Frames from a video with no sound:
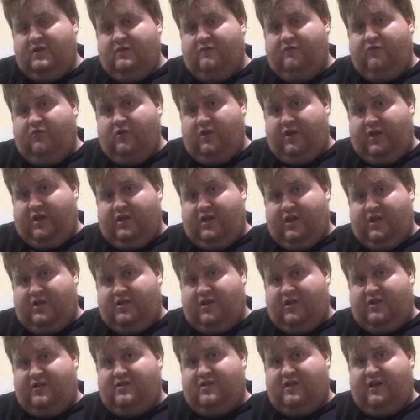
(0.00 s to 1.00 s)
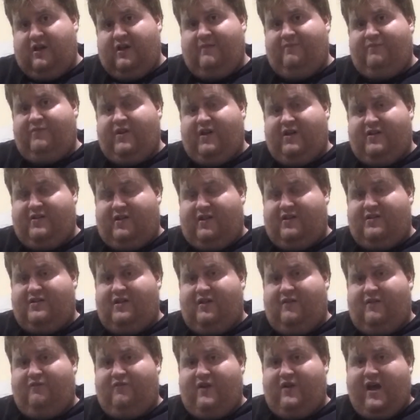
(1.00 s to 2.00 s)
footage, existing
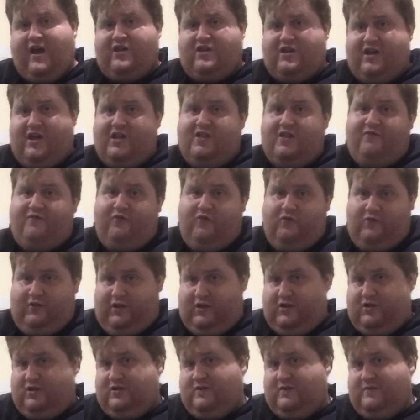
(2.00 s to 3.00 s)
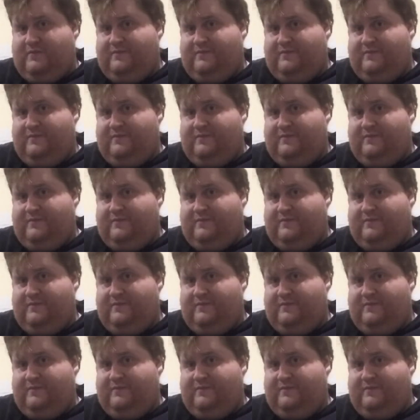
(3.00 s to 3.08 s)
VHS footage.